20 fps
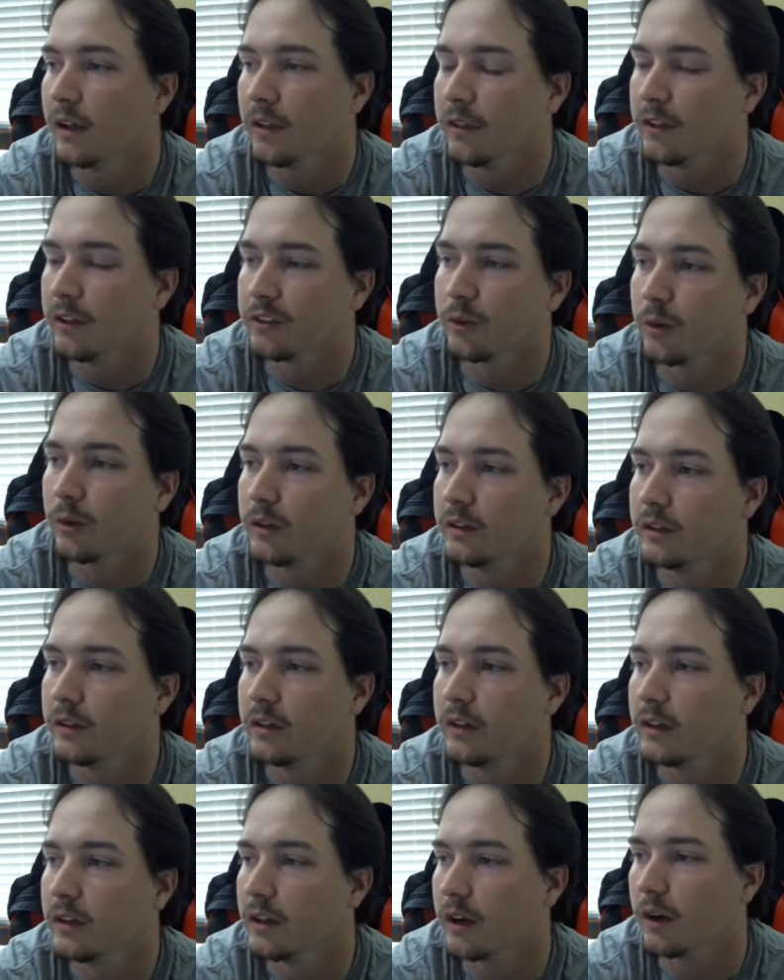This
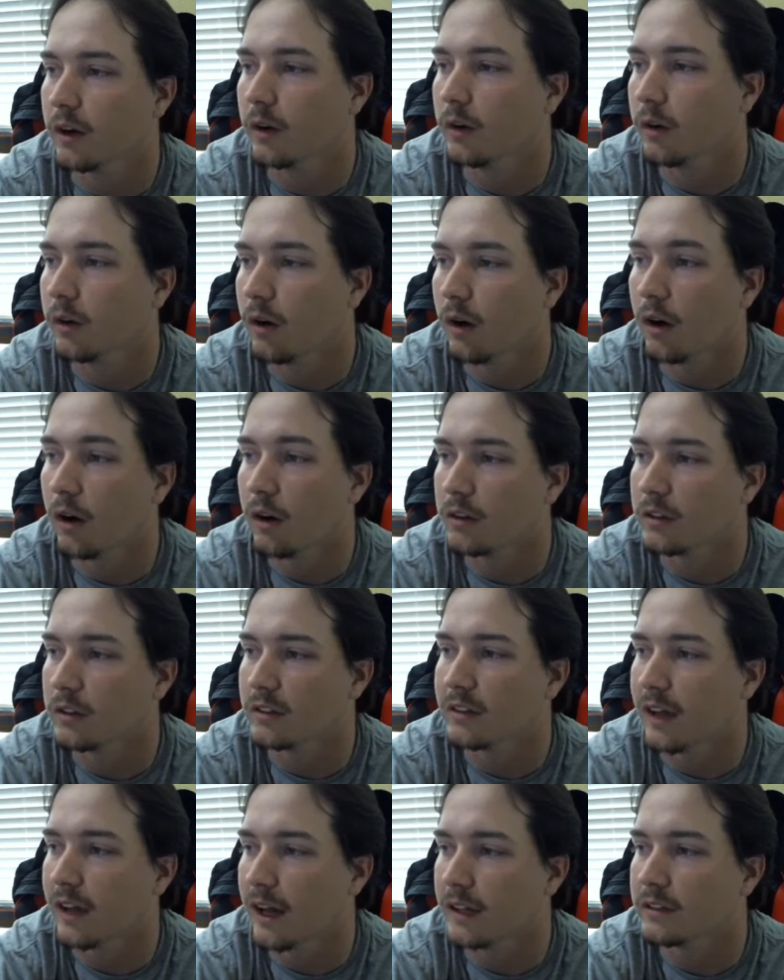one, it
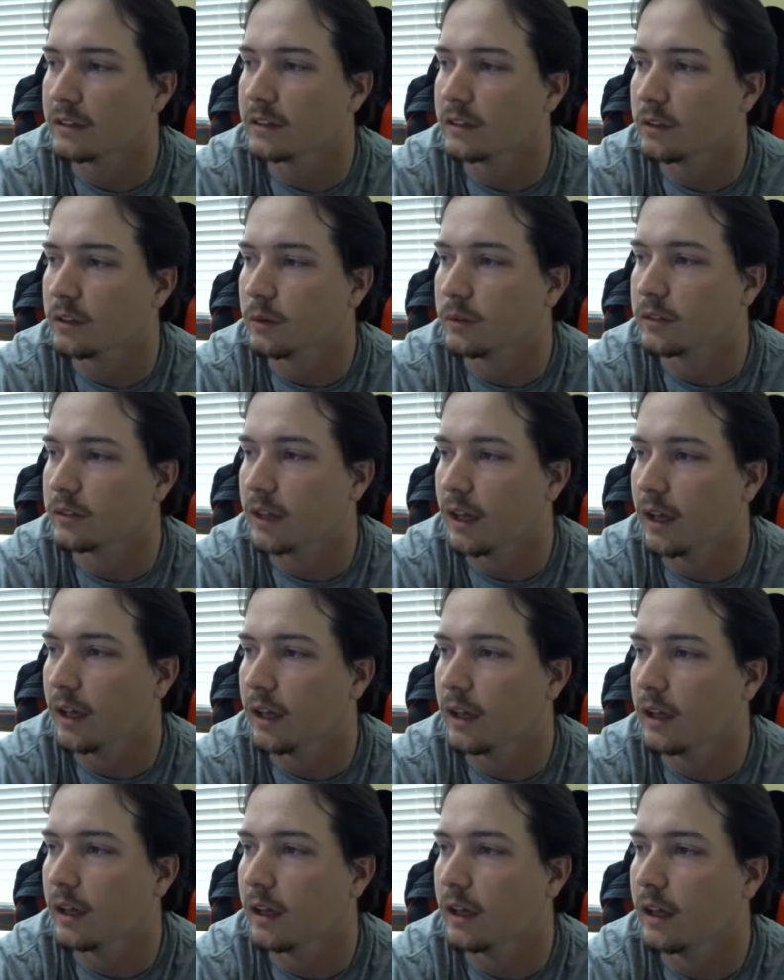just adds it to its
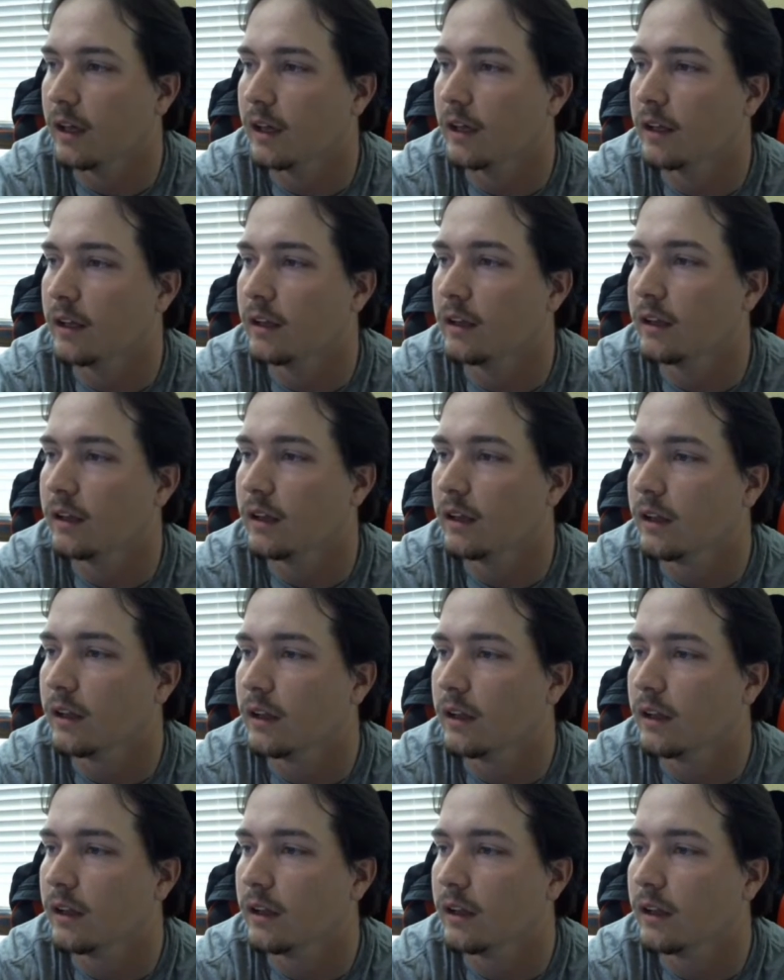hand.